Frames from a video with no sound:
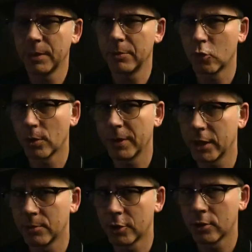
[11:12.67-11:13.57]
bit more
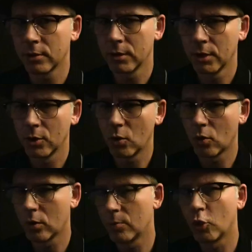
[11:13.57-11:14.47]
minimal
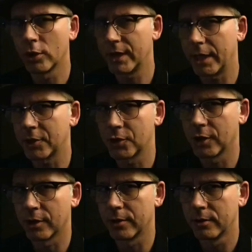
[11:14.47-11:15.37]
or more
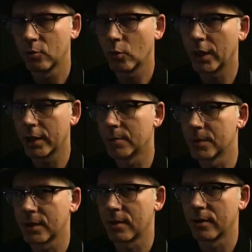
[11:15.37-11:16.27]
textured when it
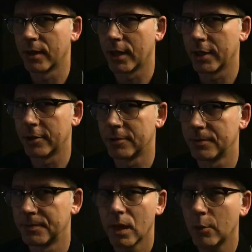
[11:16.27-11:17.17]
comes to the dial.
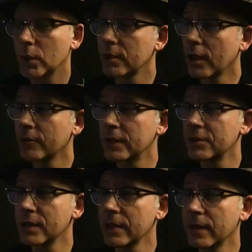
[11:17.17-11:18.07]
I would love to
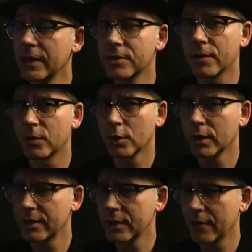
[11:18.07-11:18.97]
see these in
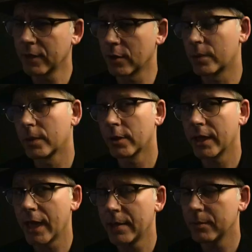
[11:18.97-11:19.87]
37 or
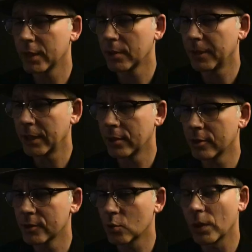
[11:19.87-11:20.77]
38
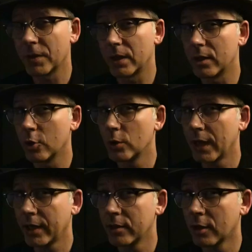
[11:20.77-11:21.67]
millimeters with a no
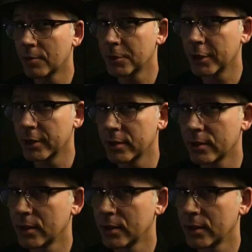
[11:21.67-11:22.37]
date option,